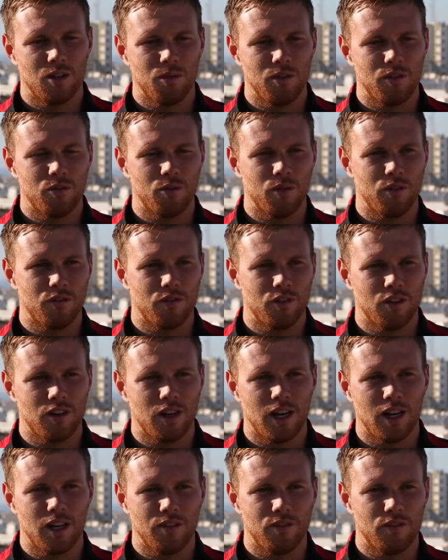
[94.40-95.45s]
know, we've fought
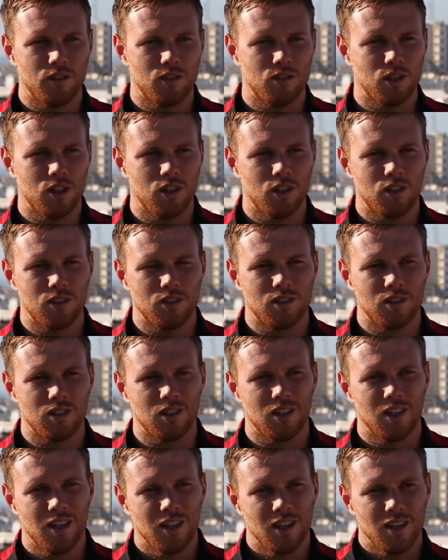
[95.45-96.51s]
hard for so long
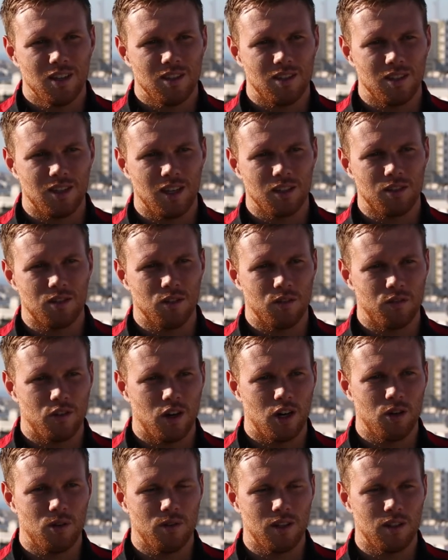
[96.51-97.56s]
to get to the
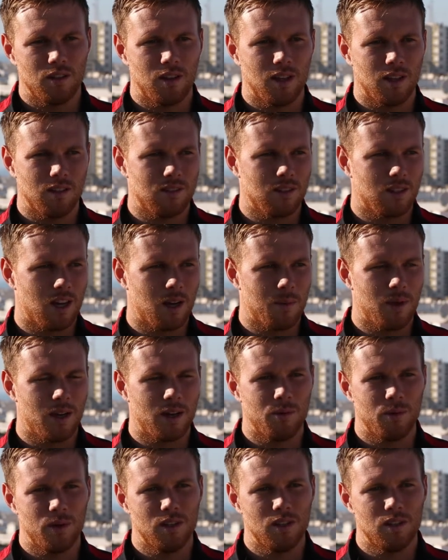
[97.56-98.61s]
final and to come
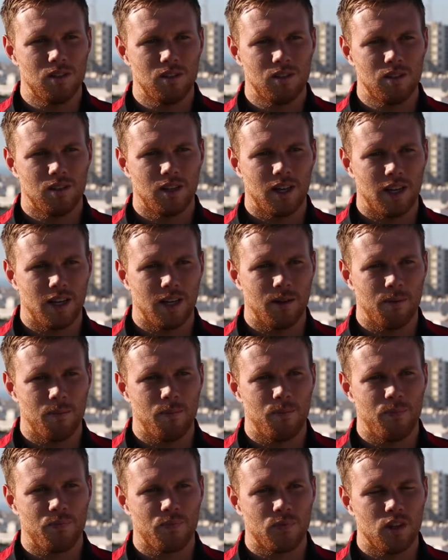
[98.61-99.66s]
out winners.
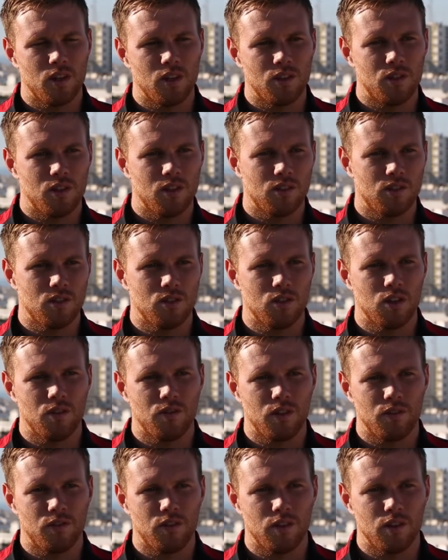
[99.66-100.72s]
You know, it's
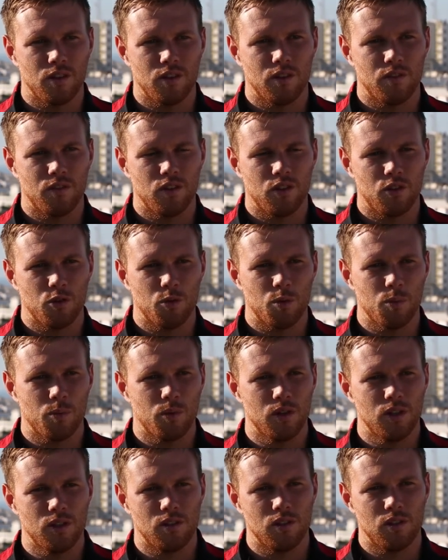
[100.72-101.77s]
deserving for the group of
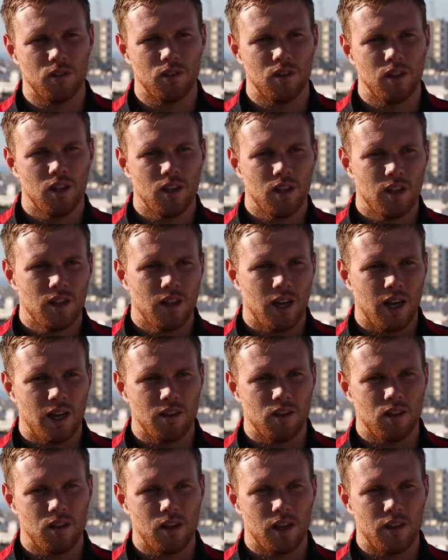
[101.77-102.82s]
boys and
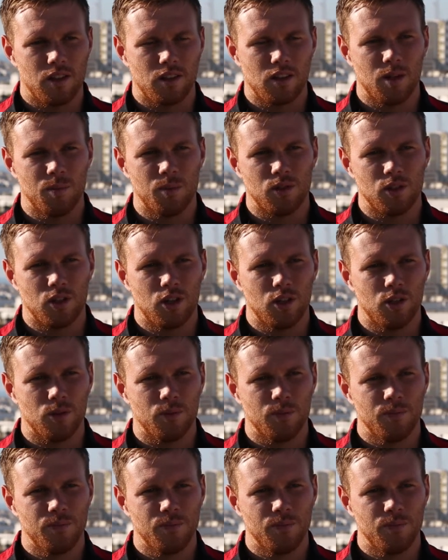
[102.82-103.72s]
the club as a whole.